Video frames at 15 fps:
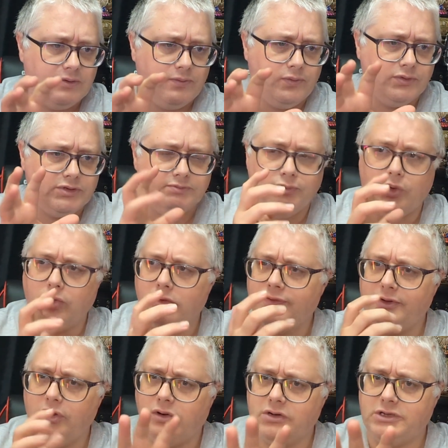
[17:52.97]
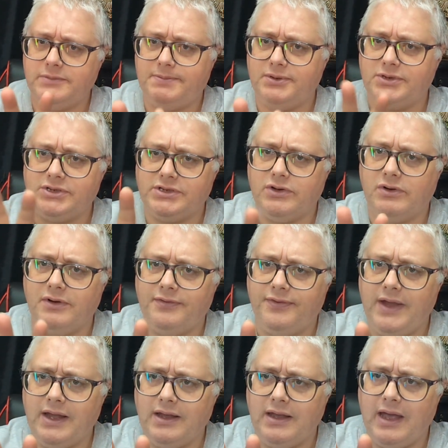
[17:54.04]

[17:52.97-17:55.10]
was more of an octopus sort of thing.